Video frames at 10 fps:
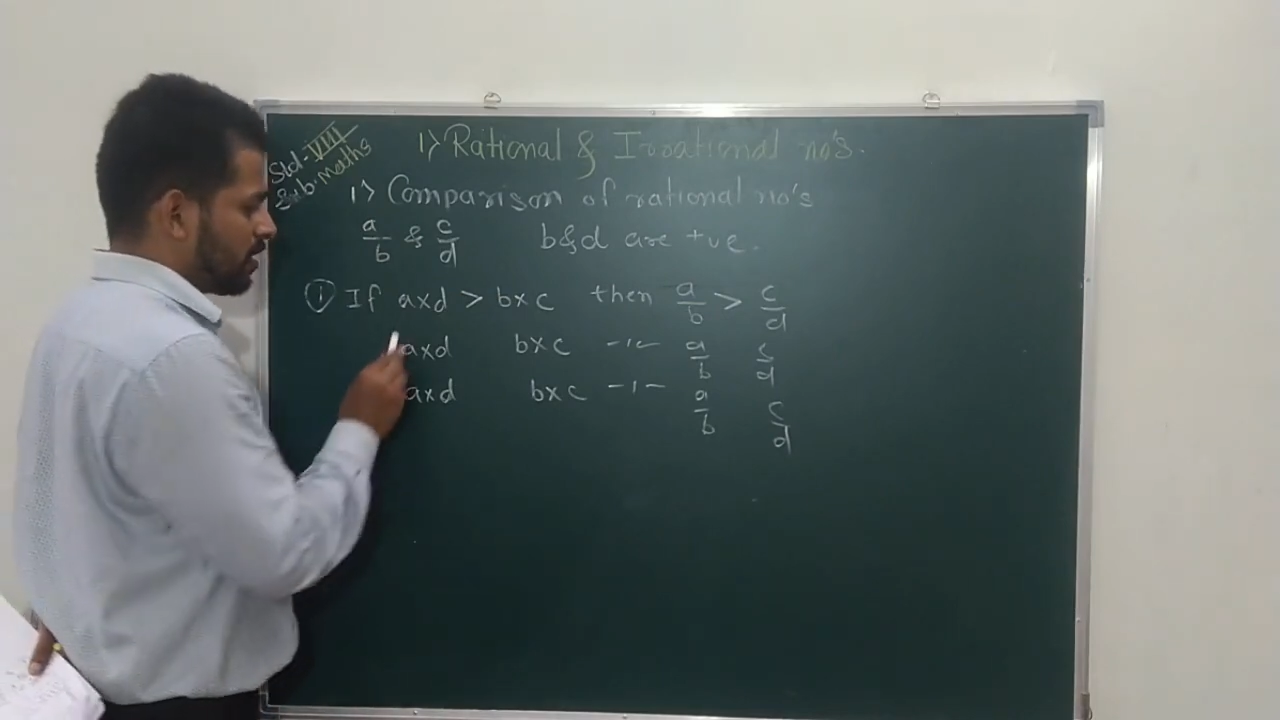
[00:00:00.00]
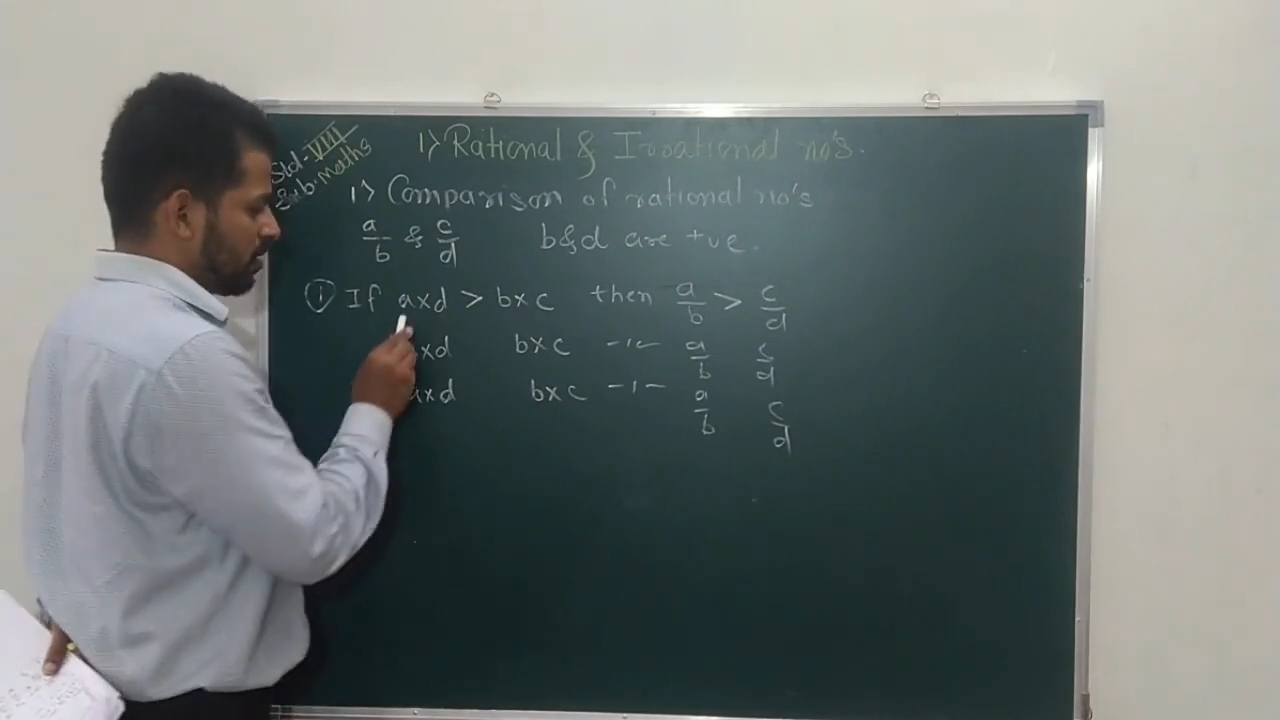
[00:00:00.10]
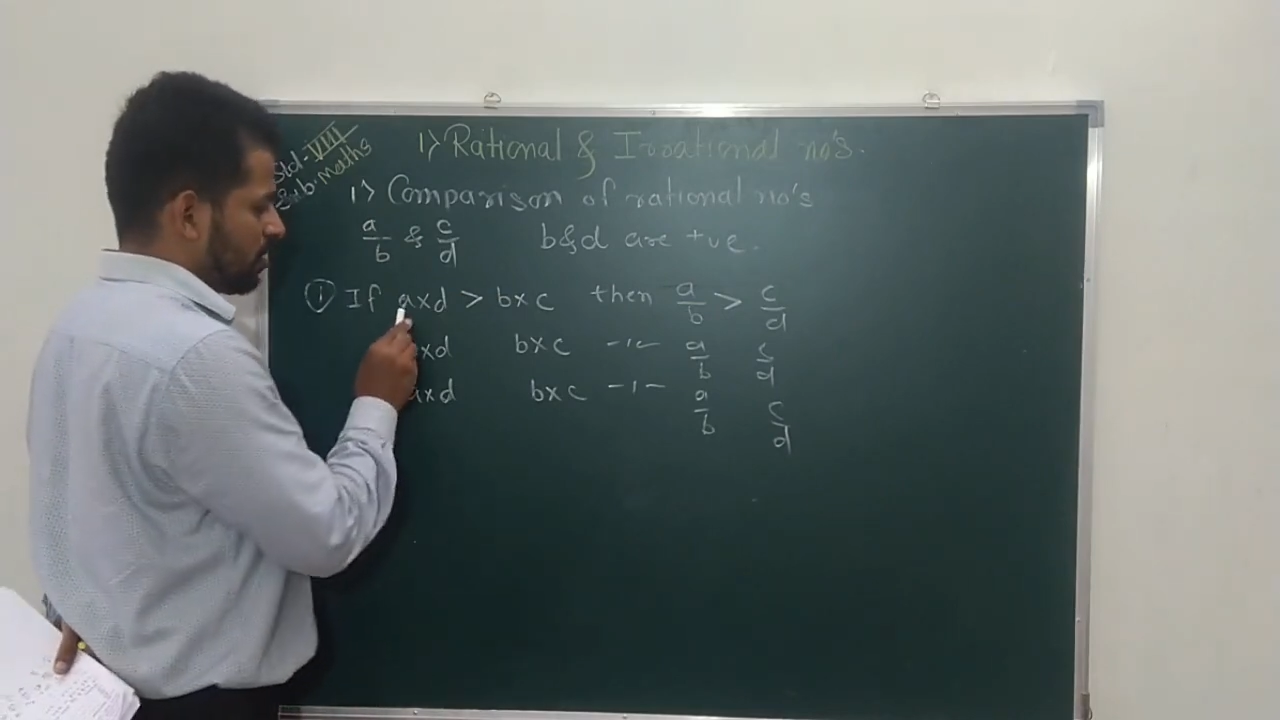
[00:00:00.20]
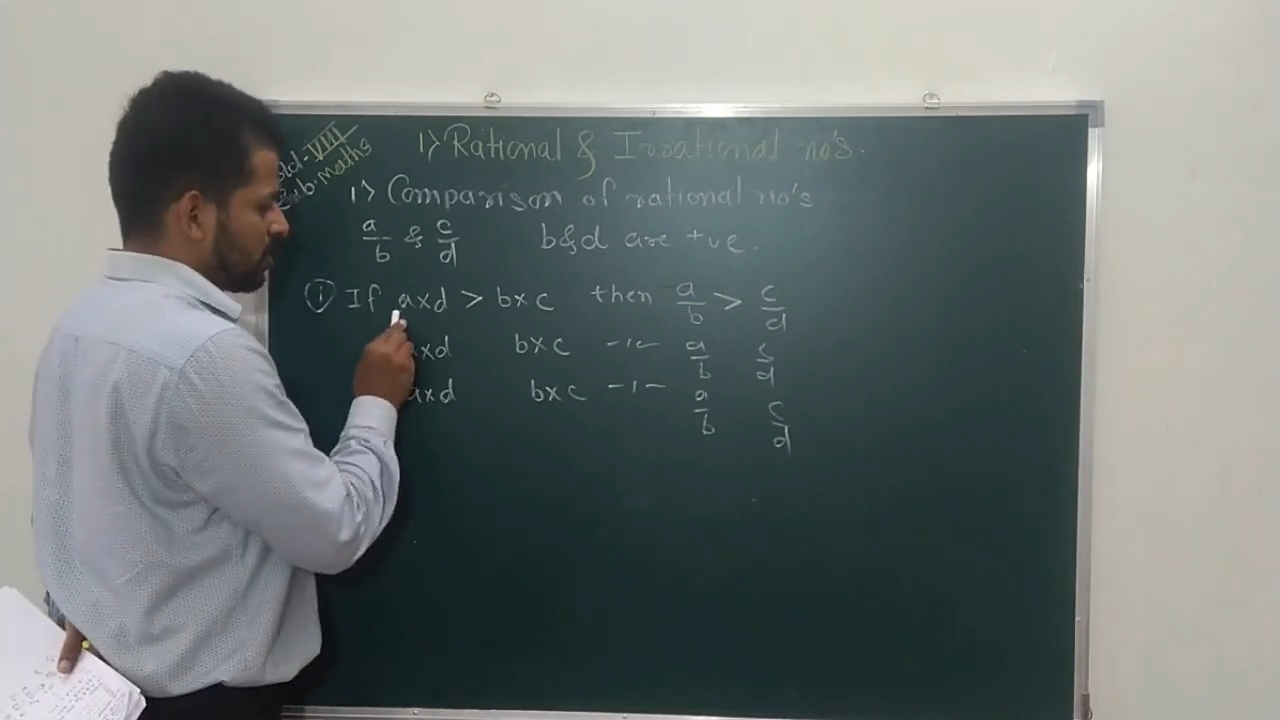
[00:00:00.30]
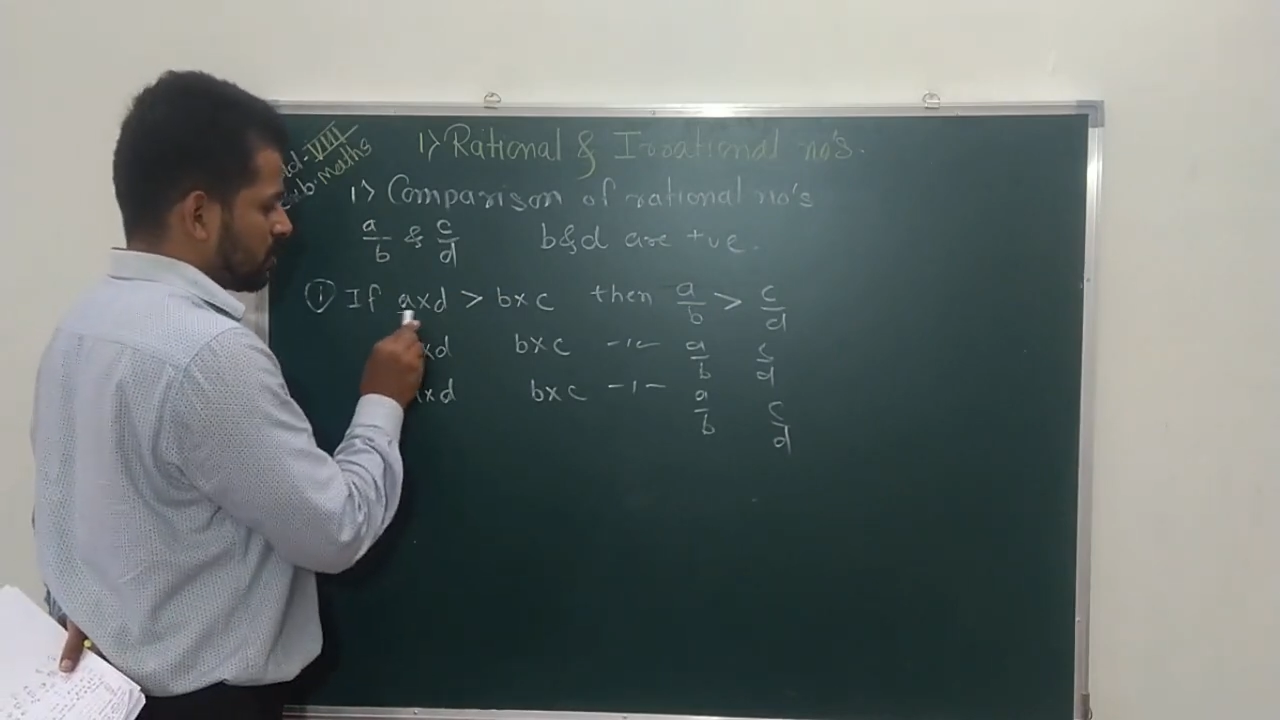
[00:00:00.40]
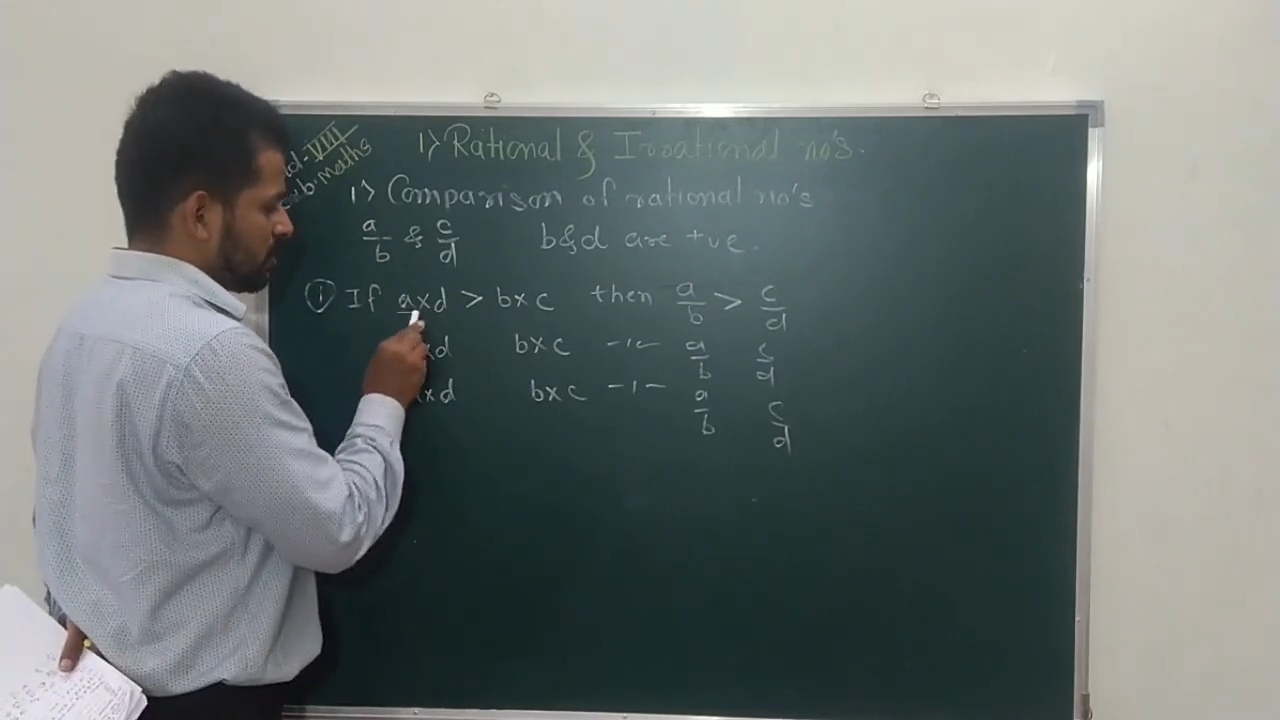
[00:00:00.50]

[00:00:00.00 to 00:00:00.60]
it?